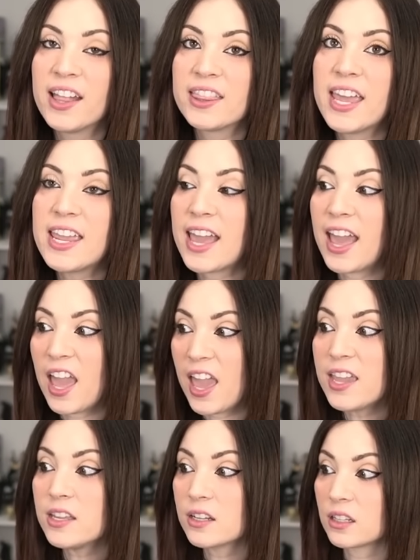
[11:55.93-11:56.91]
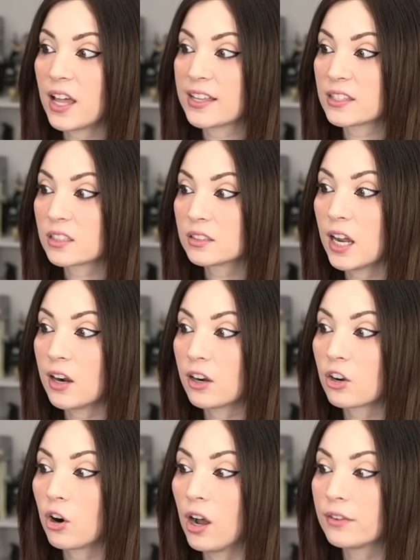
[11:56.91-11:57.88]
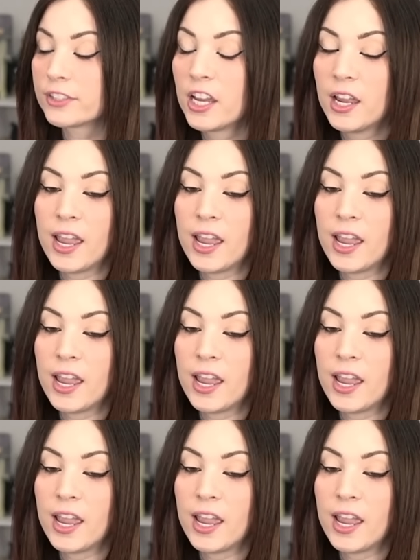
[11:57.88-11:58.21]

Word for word: they hate classic lara croft